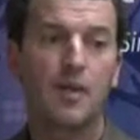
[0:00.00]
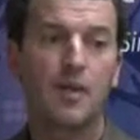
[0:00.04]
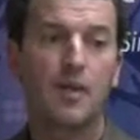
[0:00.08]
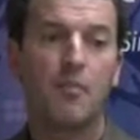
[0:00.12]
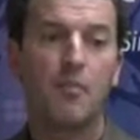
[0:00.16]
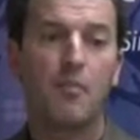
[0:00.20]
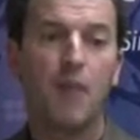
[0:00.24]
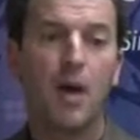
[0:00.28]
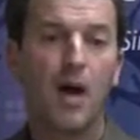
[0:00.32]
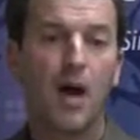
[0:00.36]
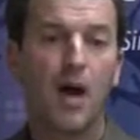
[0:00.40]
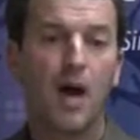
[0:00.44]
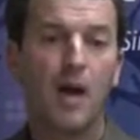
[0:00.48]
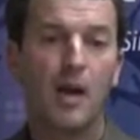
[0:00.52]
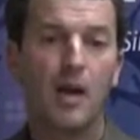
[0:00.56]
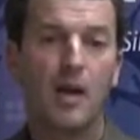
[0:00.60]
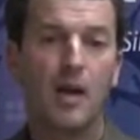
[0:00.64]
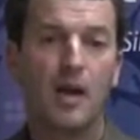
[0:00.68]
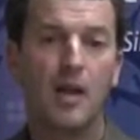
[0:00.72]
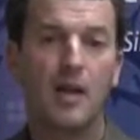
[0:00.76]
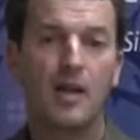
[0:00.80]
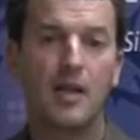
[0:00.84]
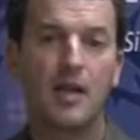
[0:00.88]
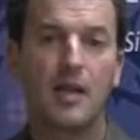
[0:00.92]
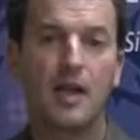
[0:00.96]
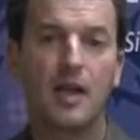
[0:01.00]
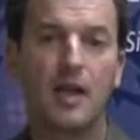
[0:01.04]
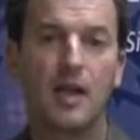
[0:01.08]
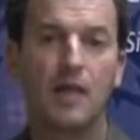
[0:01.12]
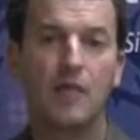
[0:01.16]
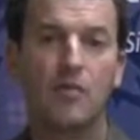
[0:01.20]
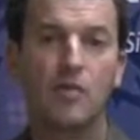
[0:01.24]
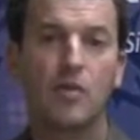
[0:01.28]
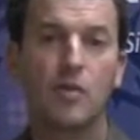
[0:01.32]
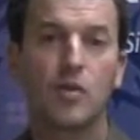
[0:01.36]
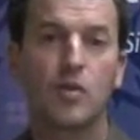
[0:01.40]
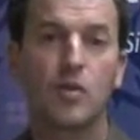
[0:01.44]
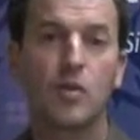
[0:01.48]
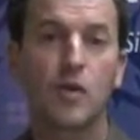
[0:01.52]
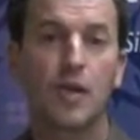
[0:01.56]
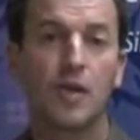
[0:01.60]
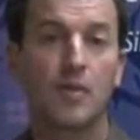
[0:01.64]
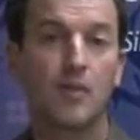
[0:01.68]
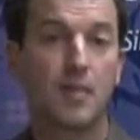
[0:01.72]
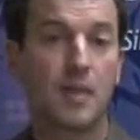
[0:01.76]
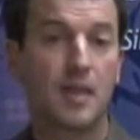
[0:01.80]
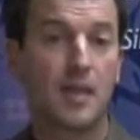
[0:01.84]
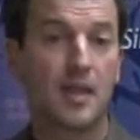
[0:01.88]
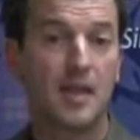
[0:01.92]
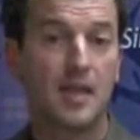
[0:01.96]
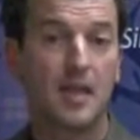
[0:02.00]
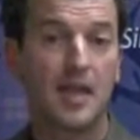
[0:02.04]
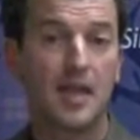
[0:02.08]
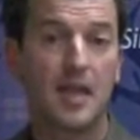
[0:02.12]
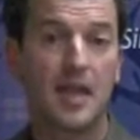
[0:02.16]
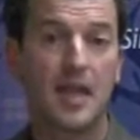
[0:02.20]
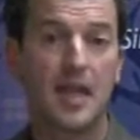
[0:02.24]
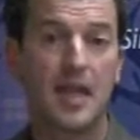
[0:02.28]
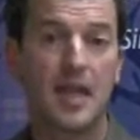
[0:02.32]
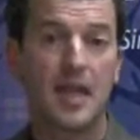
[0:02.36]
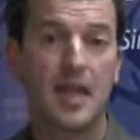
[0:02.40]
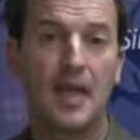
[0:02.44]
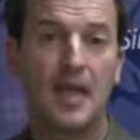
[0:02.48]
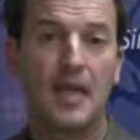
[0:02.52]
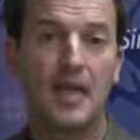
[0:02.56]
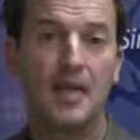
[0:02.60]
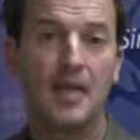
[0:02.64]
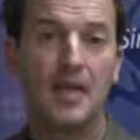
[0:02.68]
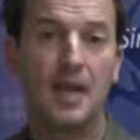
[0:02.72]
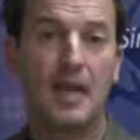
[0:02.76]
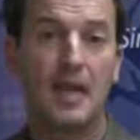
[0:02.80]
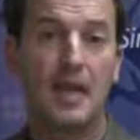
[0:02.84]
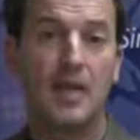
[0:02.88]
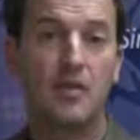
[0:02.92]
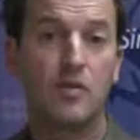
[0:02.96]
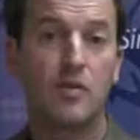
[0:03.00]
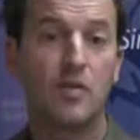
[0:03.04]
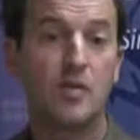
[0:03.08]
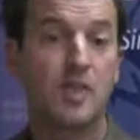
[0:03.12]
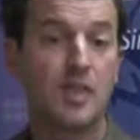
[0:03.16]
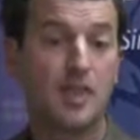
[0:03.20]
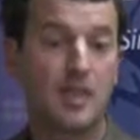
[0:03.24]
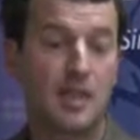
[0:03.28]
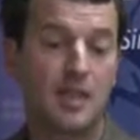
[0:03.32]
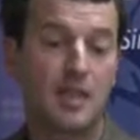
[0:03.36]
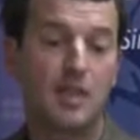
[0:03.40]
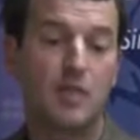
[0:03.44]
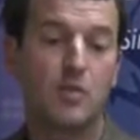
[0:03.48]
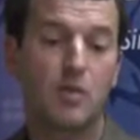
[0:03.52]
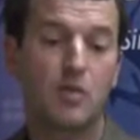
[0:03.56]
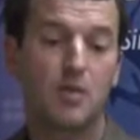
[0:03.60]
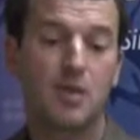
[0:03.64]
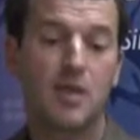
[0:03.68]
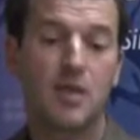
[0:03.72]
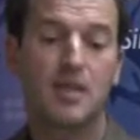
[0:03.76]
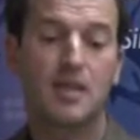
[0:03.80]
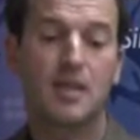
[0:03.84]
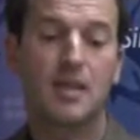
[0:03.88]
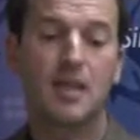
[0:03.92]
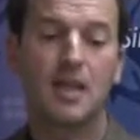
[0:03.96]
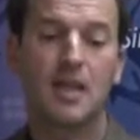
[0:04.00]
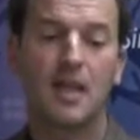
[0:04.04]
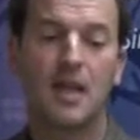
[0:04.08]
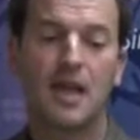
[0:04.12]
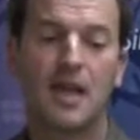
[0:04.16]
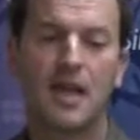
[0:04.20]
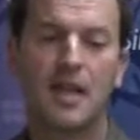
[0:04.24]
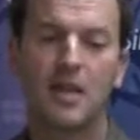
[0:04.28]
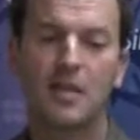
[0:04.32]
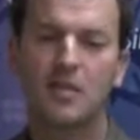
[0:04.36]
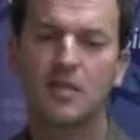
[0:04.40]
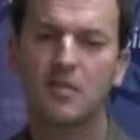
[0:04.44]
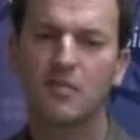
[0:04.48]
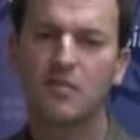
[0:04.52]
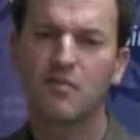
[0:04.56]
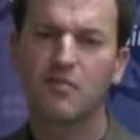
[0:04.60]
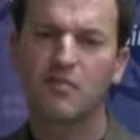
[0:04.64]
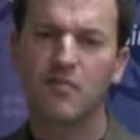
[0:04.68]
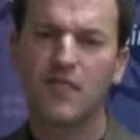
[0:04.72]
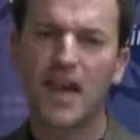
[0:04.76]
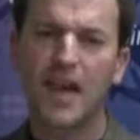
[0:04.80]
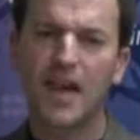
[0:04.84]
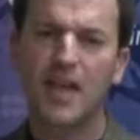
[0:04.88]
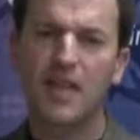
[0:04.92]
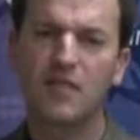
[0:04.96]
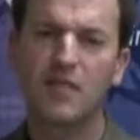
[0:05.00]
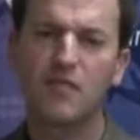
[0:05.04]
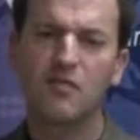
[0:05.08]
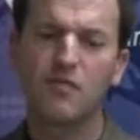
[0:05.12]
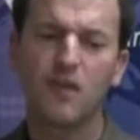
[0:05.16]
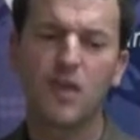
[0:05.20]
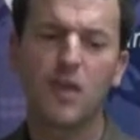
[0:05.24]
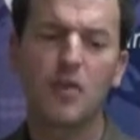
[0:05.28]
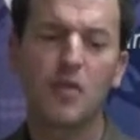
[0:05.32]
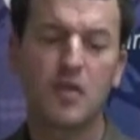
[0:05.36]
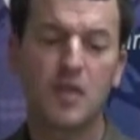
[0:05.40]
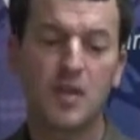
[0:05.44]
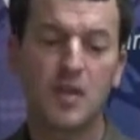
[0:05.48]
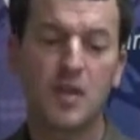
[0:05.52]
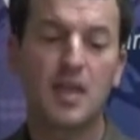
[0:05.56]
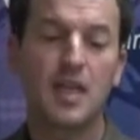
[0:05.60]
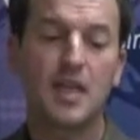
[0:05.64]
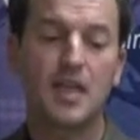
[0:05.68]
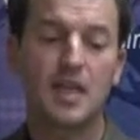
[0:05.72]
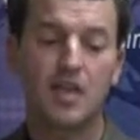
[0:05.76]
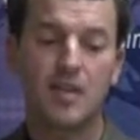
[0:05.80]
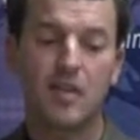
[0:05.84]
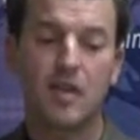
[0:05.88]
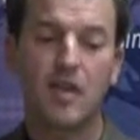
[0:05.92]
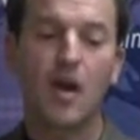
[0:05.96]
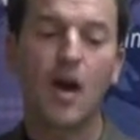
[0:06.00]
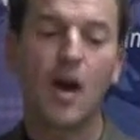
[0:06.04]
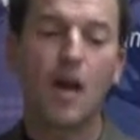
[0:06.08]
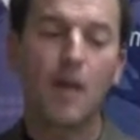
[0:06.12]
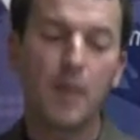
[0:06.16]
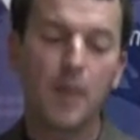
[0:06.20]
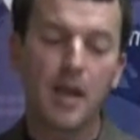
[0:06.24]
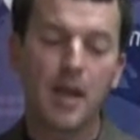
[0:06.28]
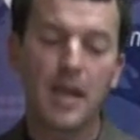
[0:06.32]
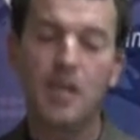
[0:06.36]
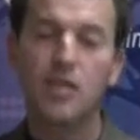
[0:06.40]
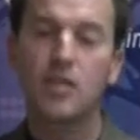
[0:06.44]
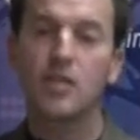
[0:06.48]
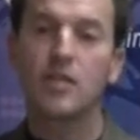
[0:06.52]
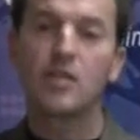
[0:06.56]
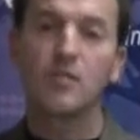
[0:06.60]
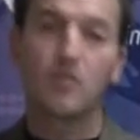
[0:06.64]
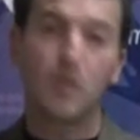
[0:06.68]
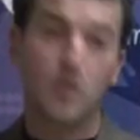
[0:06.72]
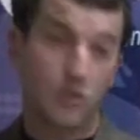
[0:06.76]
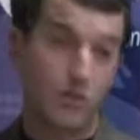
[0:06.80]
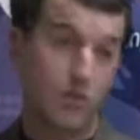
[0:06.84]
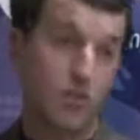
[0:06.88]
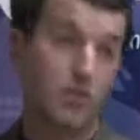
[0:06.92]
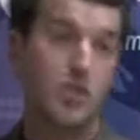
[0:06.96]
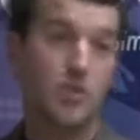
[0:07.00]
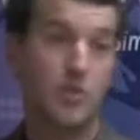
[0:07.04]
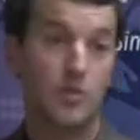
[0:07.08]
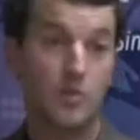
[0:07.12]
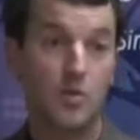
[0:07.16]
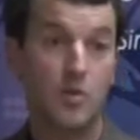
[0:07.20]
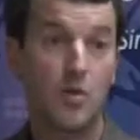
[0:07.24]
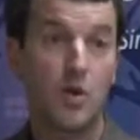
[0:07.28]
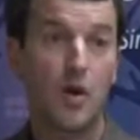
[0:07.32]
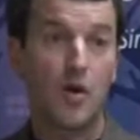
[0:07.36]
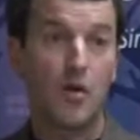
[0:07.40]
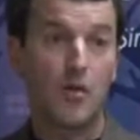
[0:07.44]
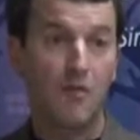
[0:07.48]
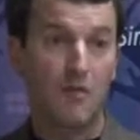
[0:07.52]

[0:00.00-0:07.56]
model real credibility and utility with Mitel. And that is very unique, and the combination of those two are